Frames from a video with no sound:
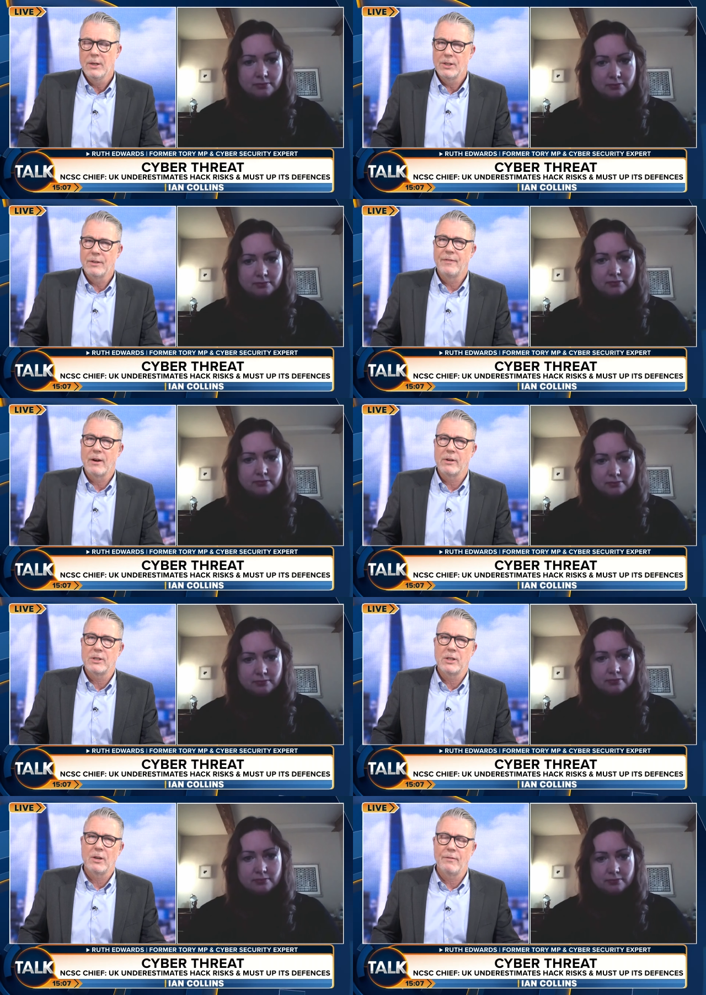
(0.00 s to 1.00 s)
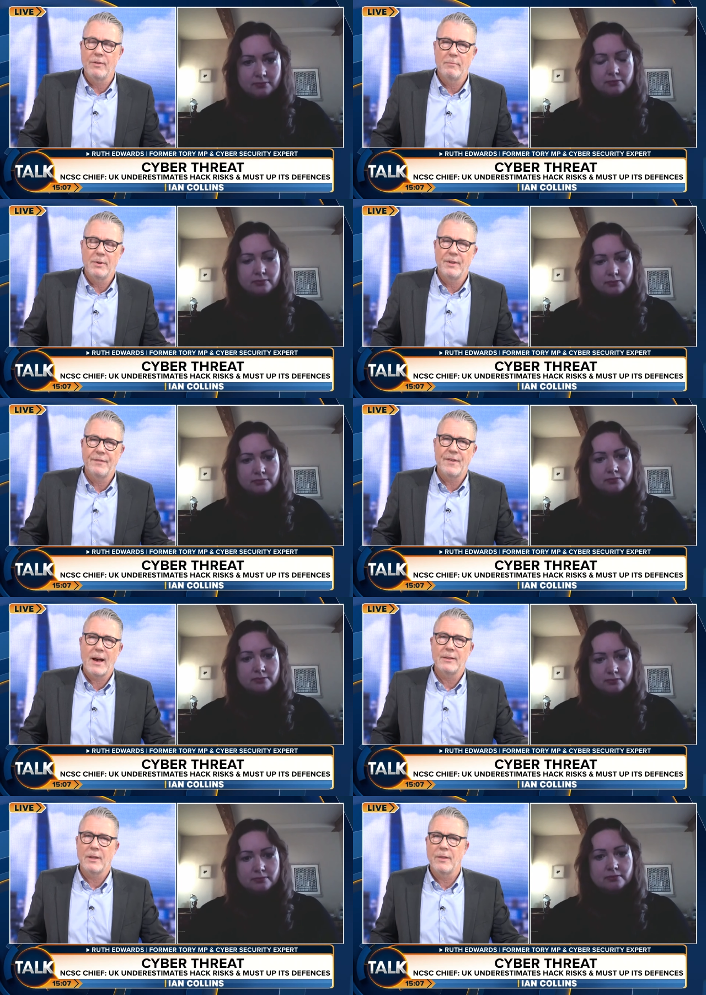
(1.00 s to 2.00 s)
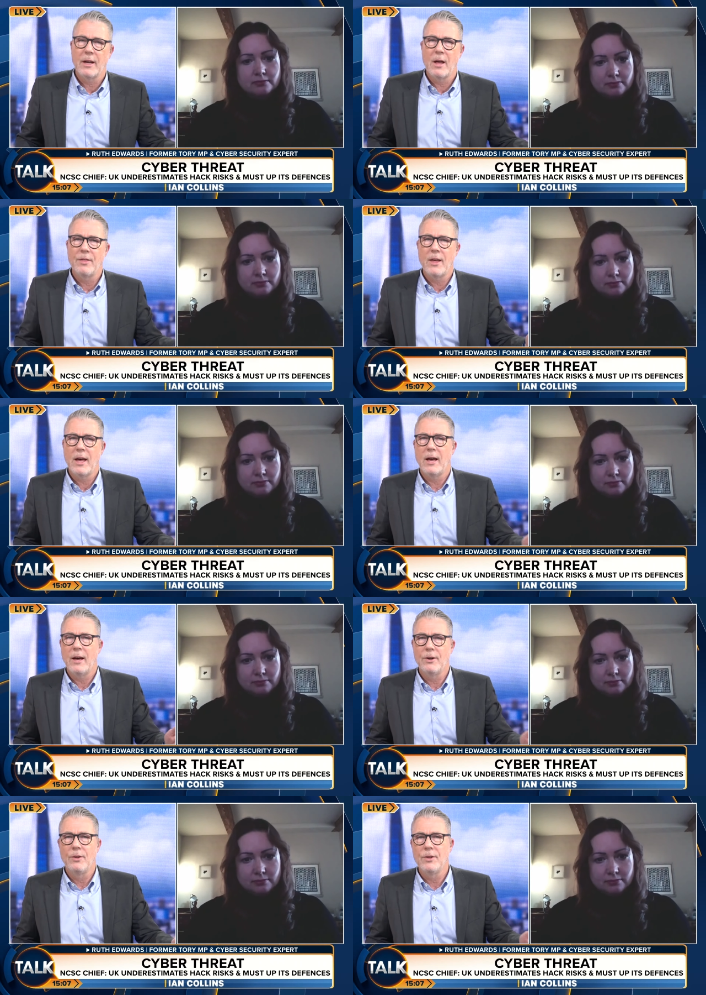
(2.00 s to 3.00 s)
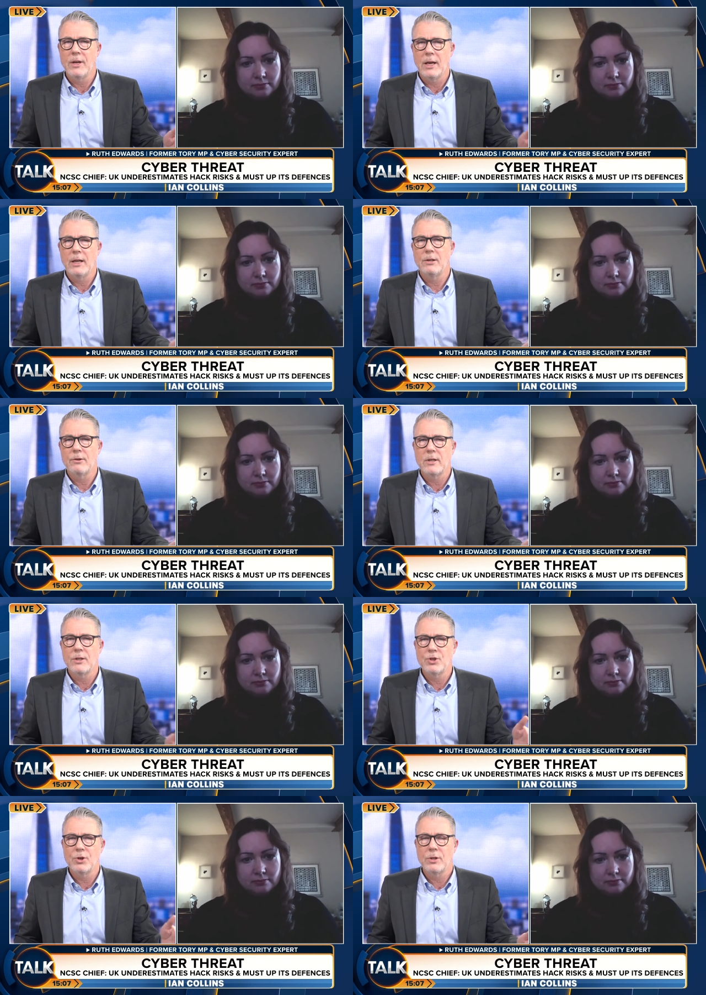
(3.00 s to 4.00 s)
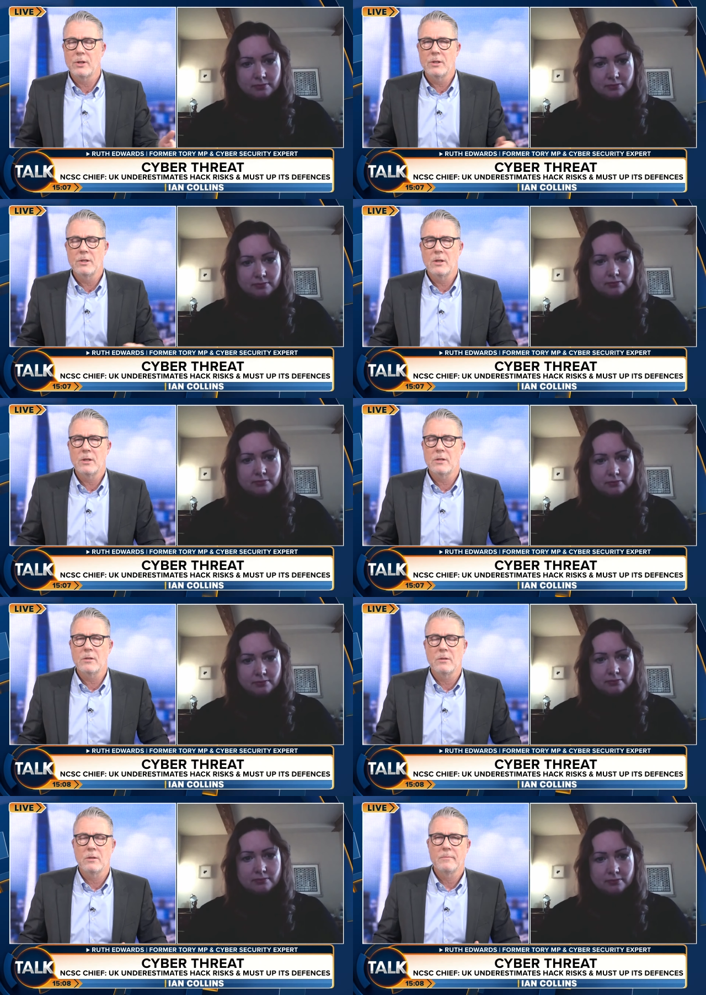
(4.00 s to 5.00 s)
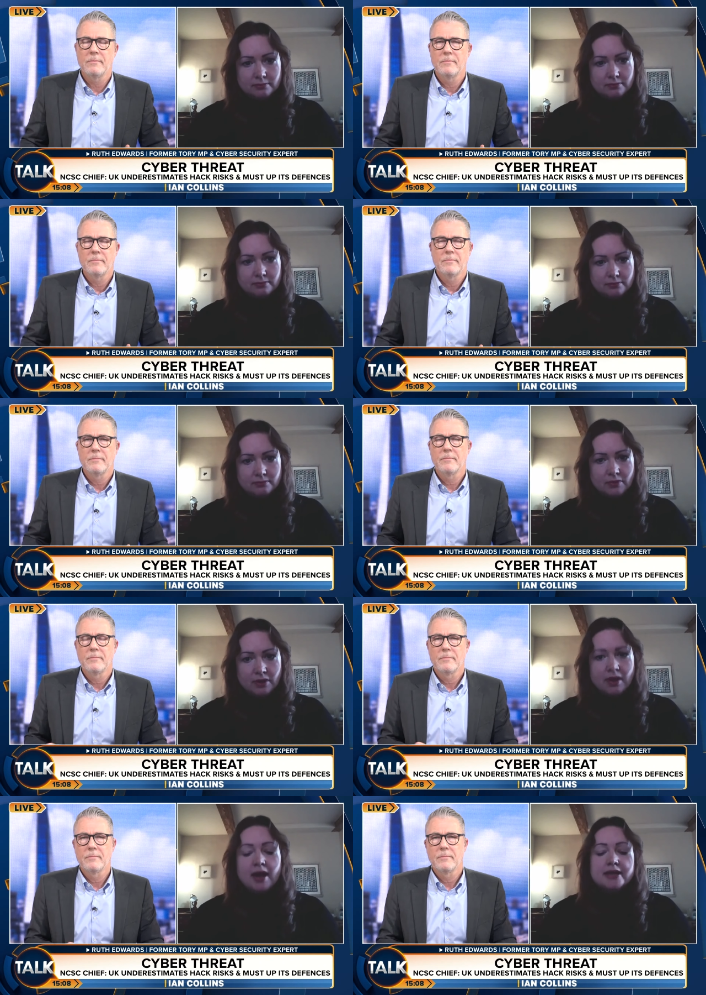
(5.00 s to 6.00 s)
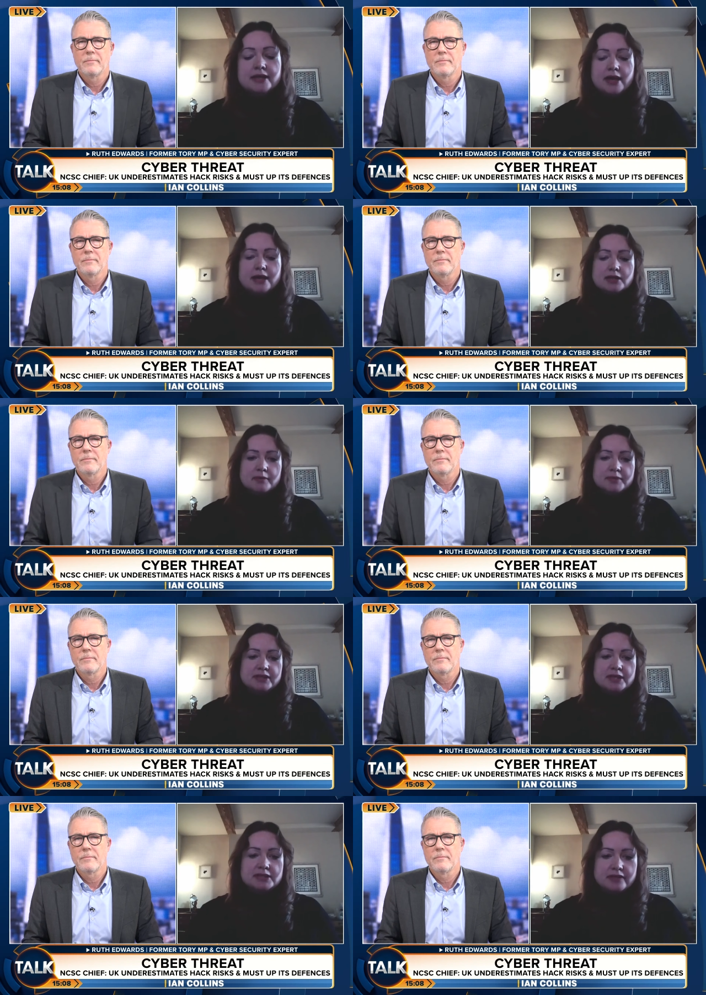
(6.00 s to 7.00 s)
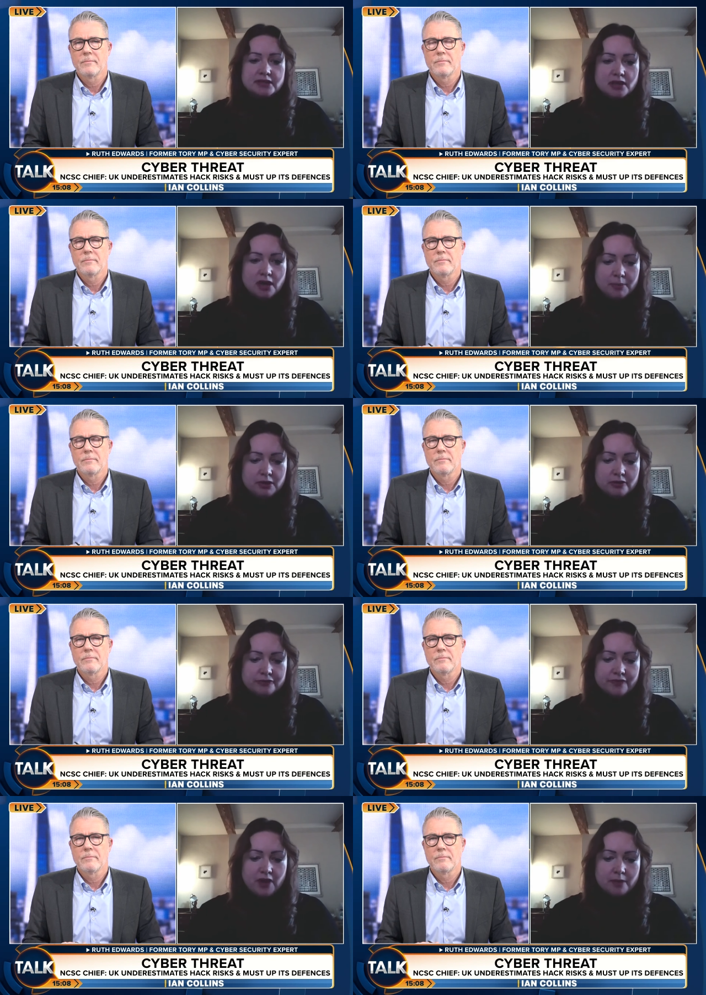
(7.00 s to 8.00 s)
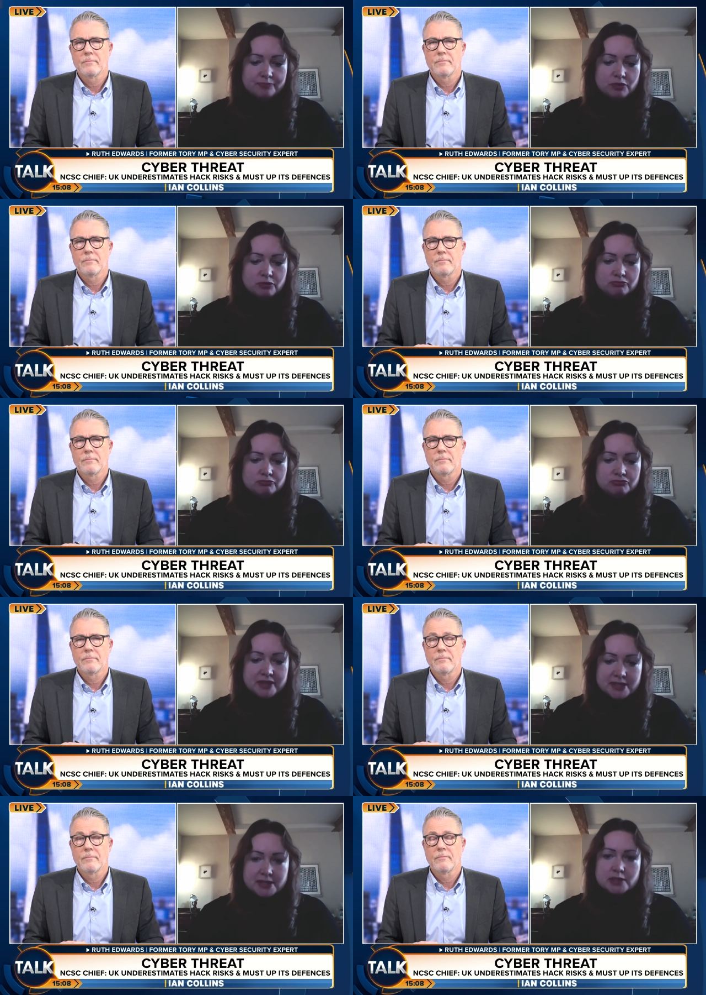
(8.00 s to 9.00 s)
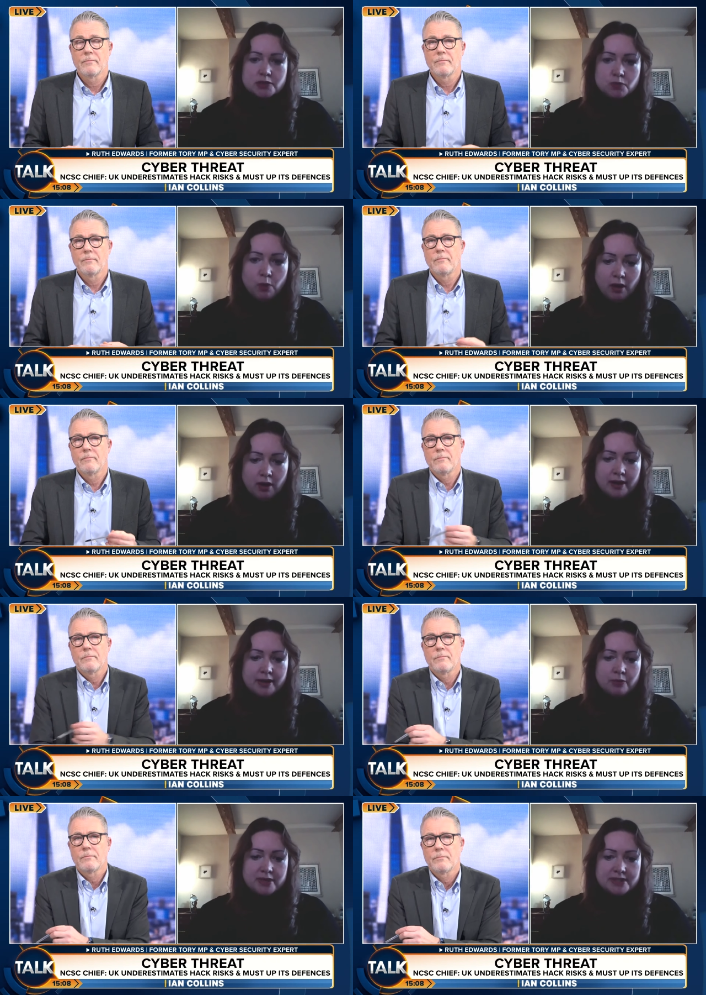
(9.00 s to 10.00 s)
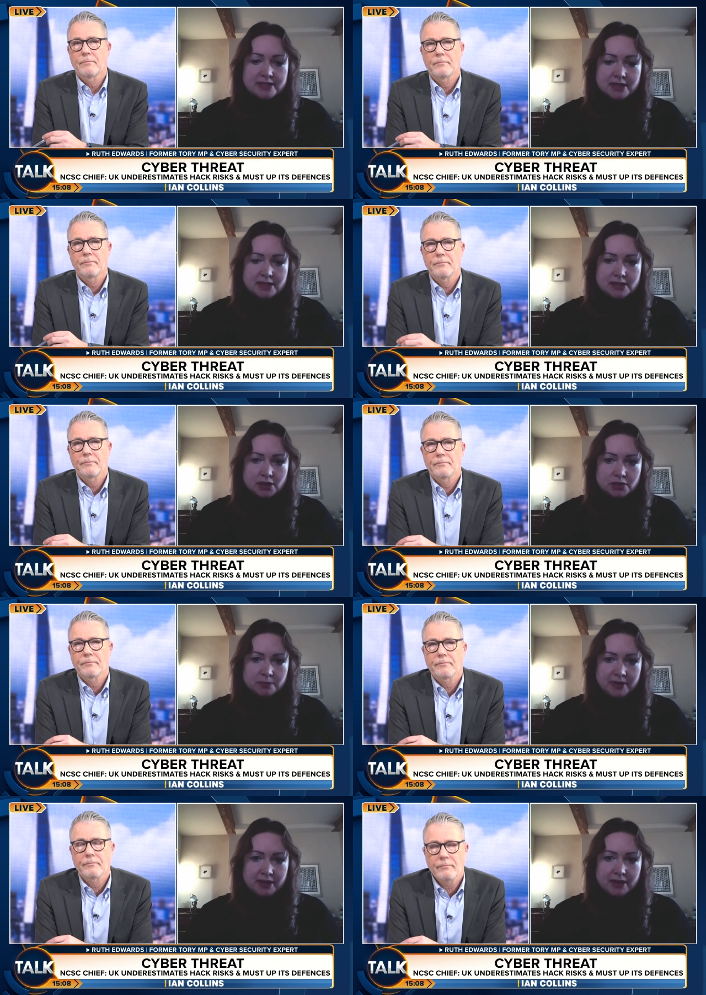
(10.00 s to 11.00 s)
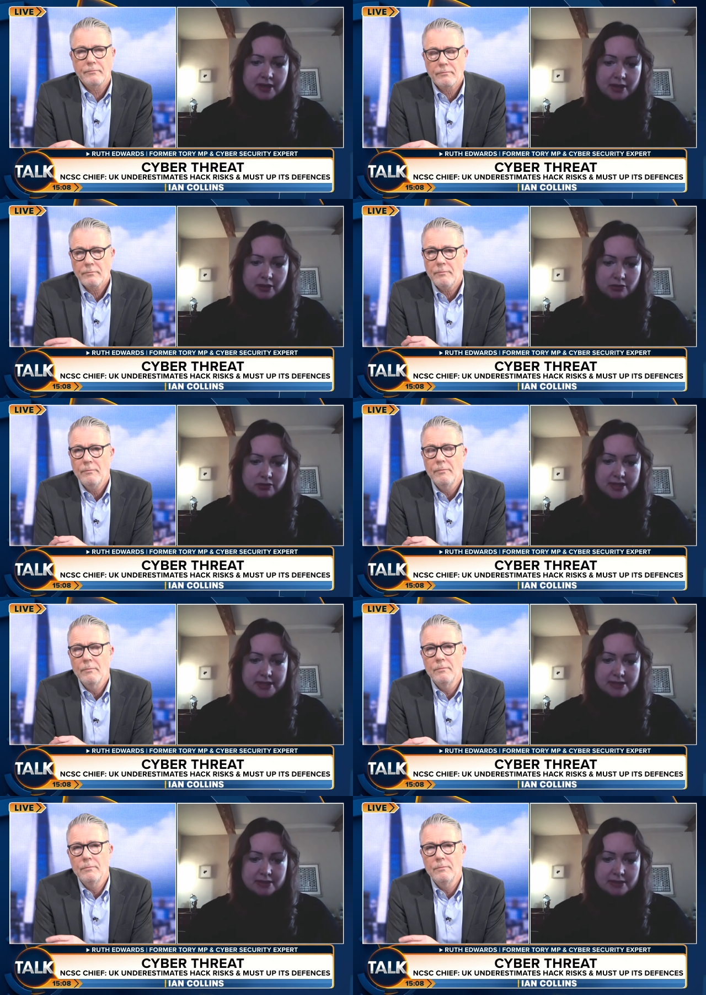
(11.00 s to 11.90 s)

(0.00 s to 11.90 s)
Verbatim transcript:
Speaker 1: severity of them. But the fact that they are there and on the increase should concern us all.
Speaker 2: Yes, I mean, there's there's a couple of um, reasons why we're seeing such a big increase, and,